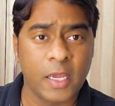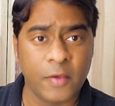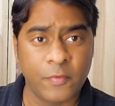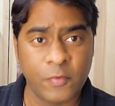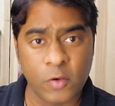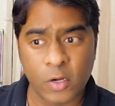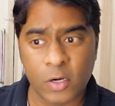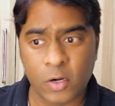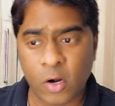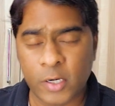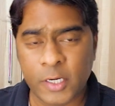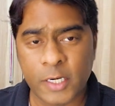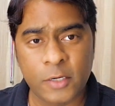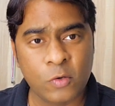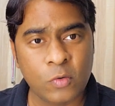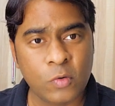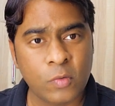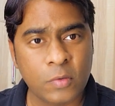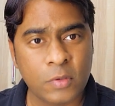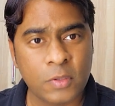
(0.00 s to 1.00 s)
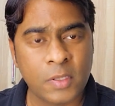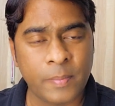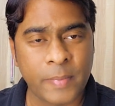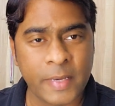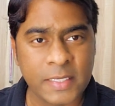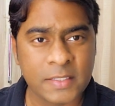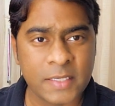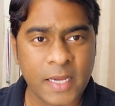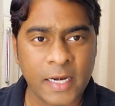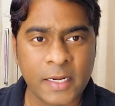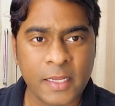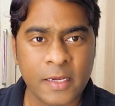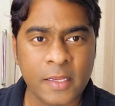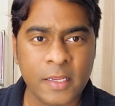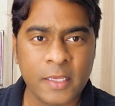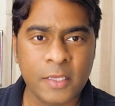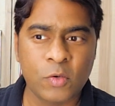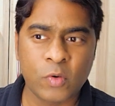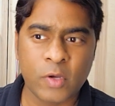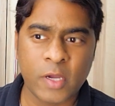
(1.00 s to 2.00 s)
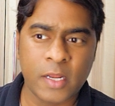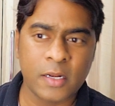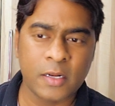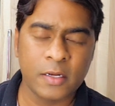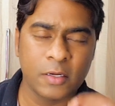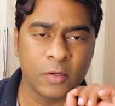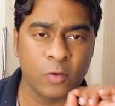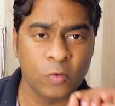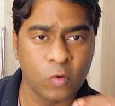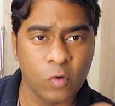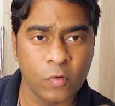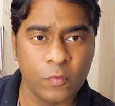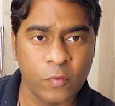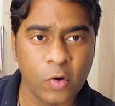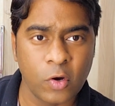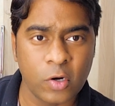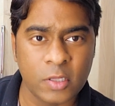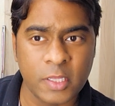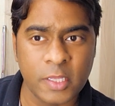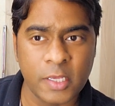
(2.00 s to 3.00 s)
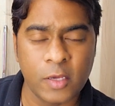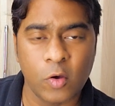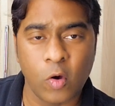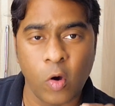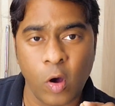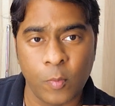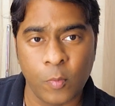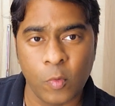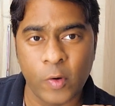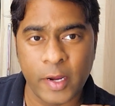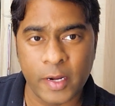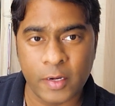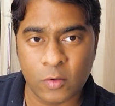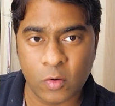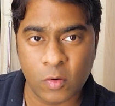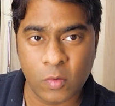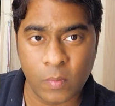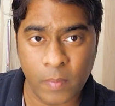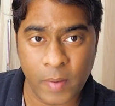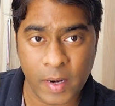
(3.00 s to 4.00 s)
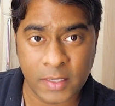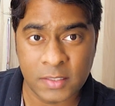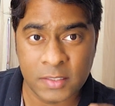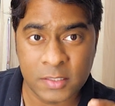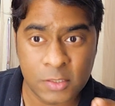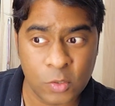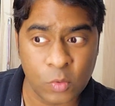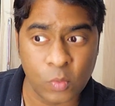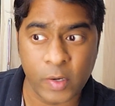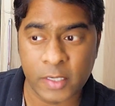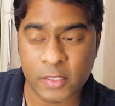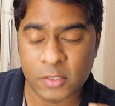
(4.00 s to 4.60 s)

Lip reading: If you are not into the bass category, you can go for the Oppo & Co buds too.